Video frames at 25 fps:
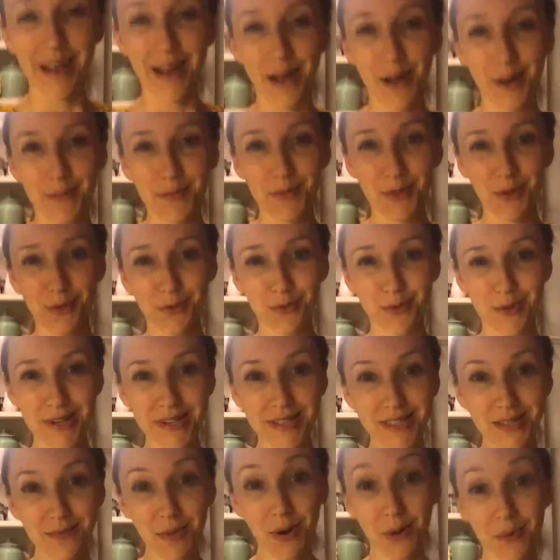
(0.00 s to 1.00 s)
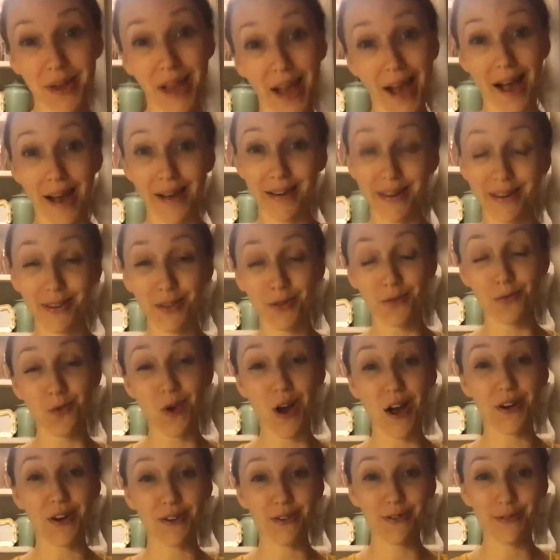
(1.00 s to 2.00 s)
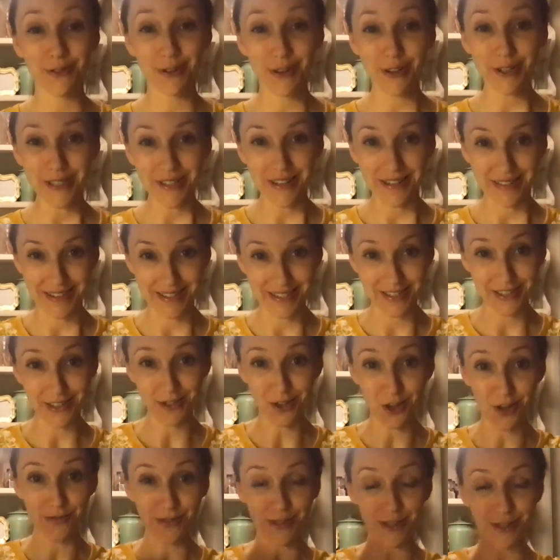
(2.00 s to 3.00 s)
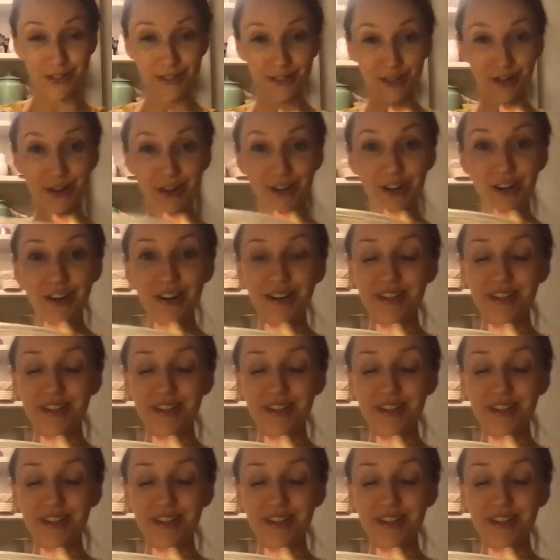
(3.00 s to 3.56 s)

The reason why we added the water first and then dissolved our starter